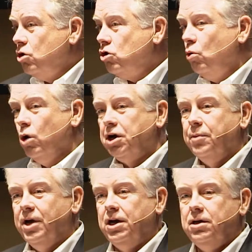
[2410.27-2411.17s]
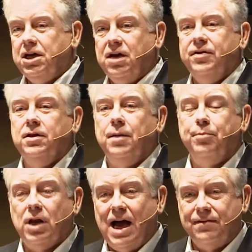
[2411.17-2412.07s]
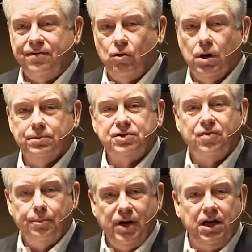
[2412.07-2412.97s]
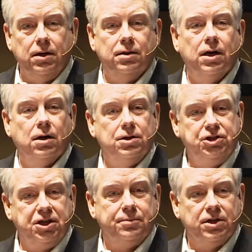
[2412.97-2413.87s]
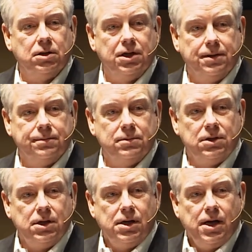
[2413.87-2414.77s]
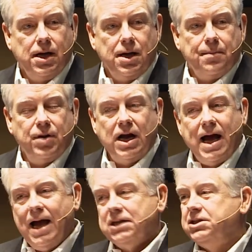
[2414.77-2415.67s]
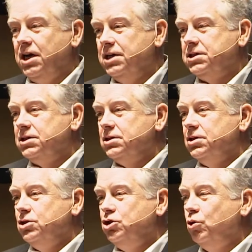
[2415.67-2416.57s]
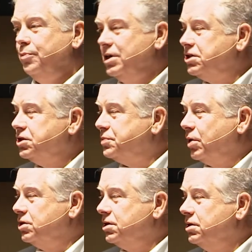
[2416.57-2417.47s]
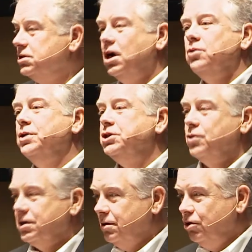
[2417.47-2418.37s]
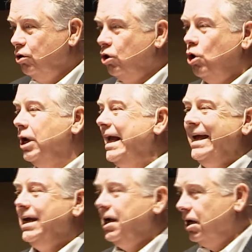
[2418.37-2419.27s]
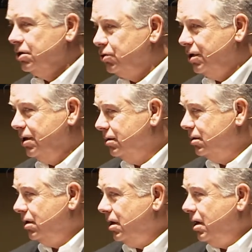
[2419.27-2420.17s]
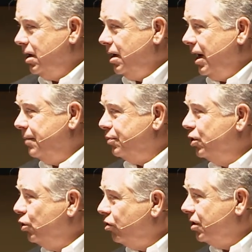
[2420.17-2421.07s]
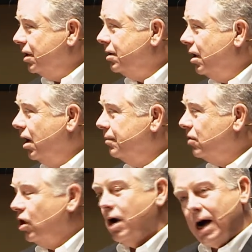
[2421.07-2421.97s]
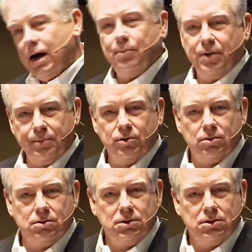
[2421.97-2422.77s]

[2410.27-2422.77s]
So we're committed to giving them platforms for being in there legitimately. But access to a business person is unrestricted. You can go to any country and produce an income or hire people.